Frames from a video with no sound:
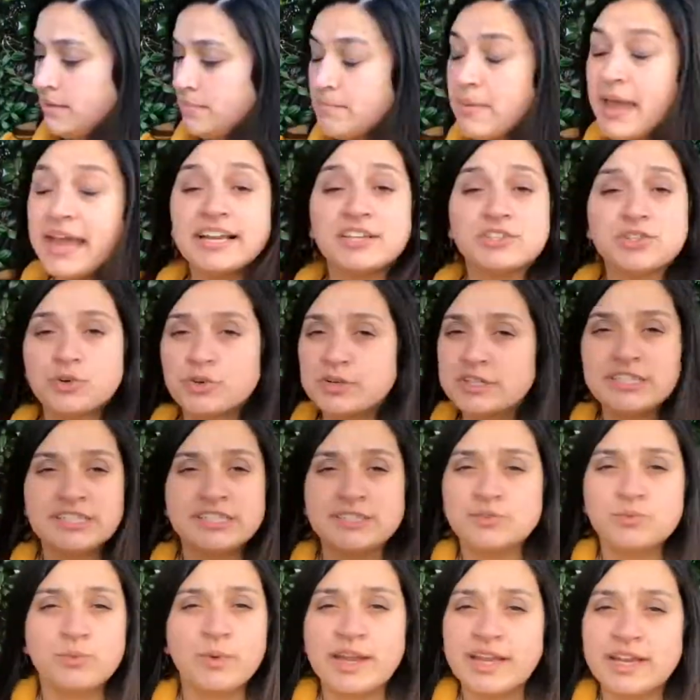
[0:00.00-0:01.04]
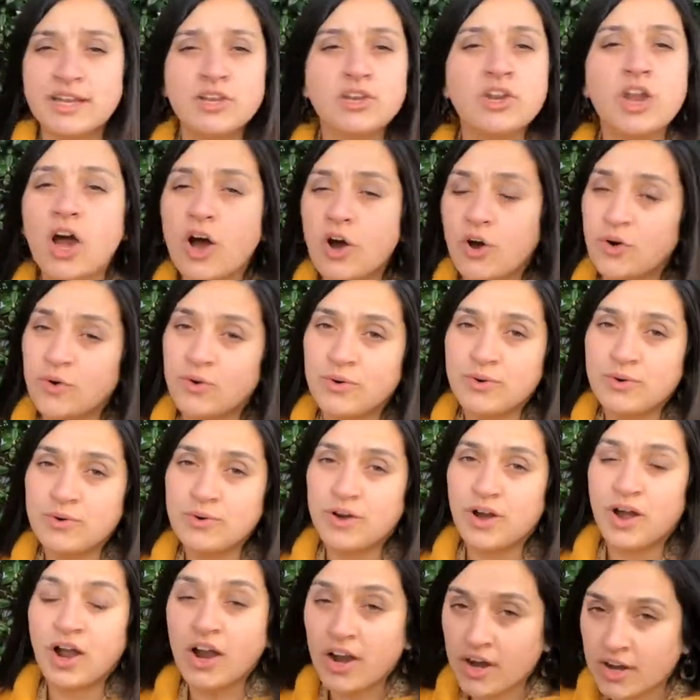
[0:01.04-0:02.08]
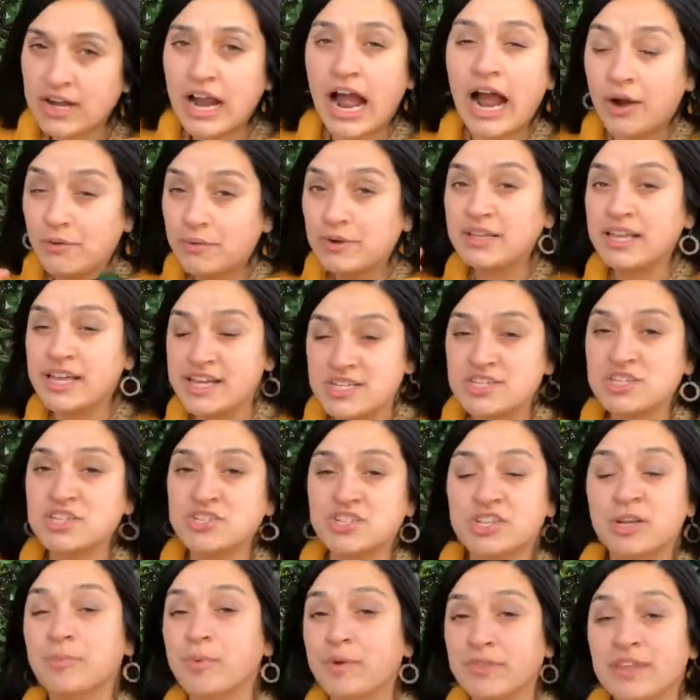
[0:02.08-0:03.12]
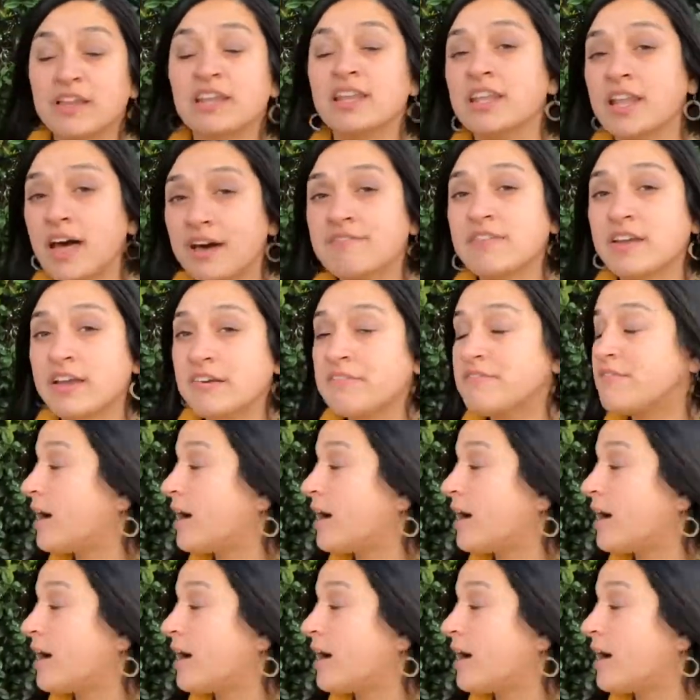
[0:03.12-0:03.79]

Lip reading: make choices we know hurt our relationship with a loving